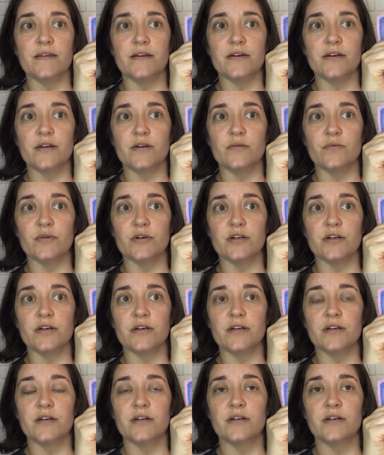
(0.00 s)
then you
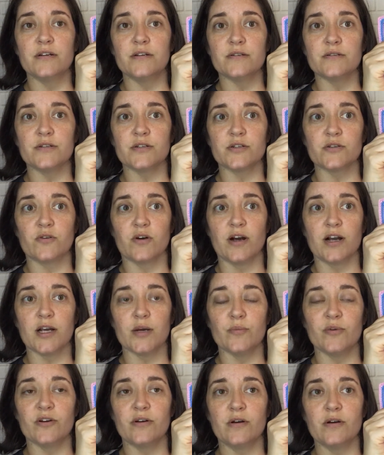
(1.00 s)
would
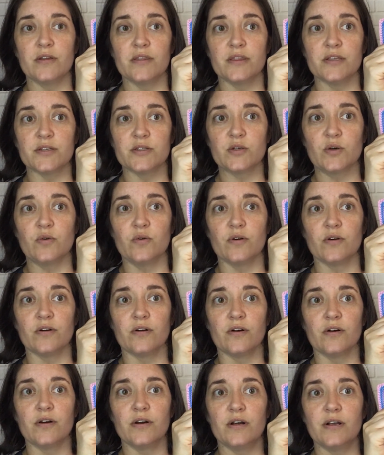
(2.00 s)
describe this
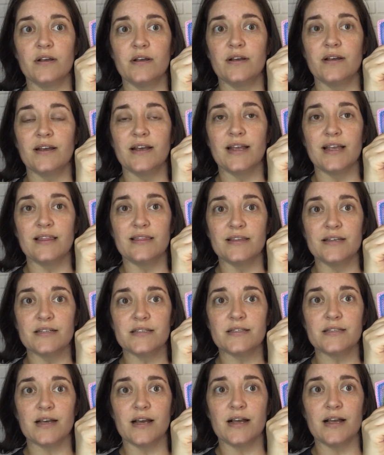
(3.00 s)
corner and this
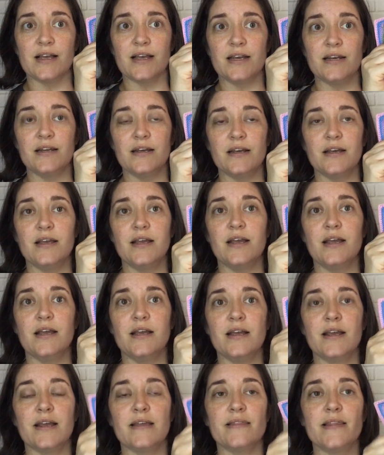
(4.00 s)
side,
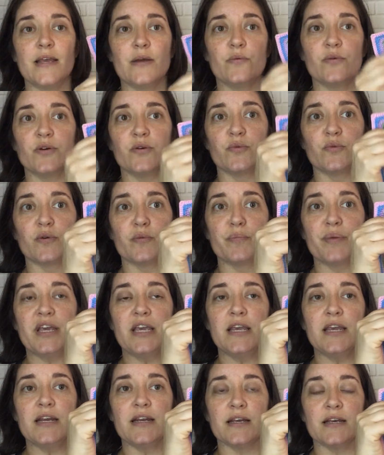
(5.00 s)
and they would
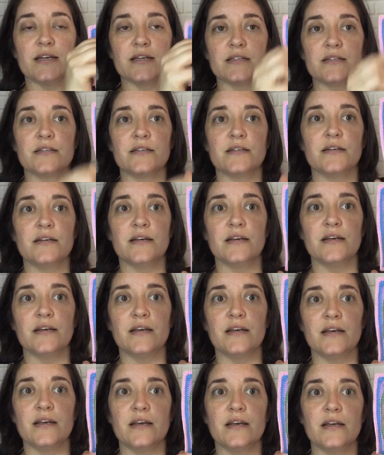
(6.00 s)
repeat it
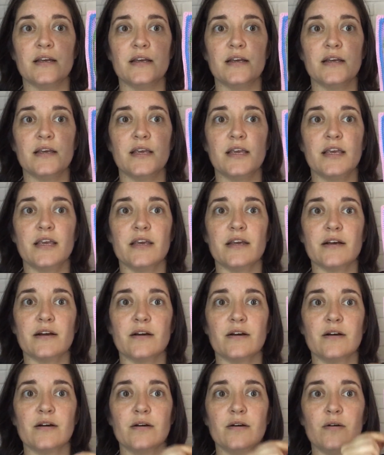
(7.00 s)

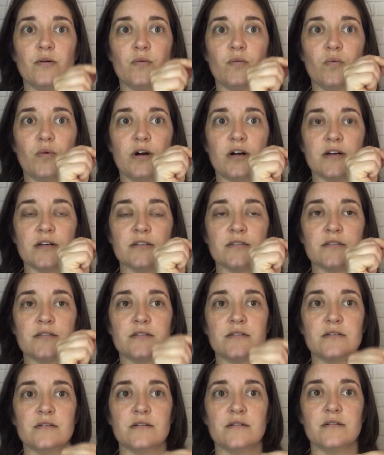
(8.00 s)
here
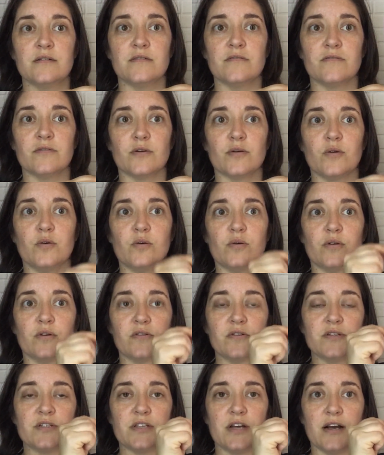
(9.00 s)
once for
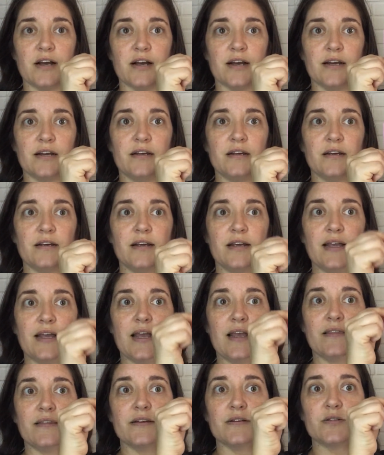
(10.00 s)
corner side,
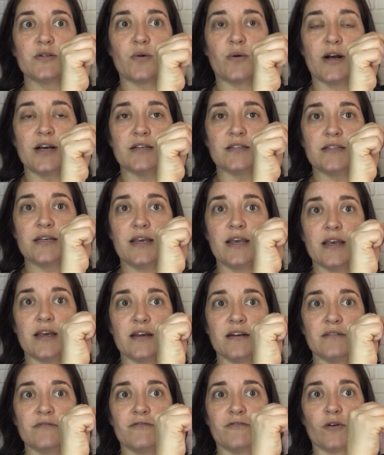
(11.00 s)
and then twice
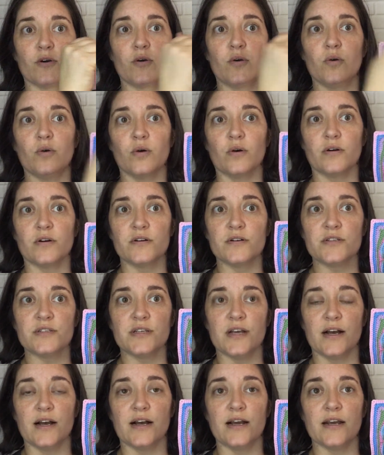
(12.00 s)
again for corner
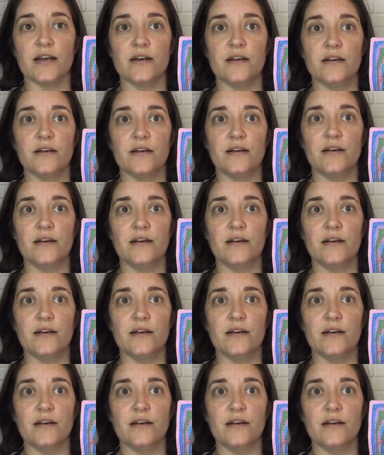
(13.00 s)
side,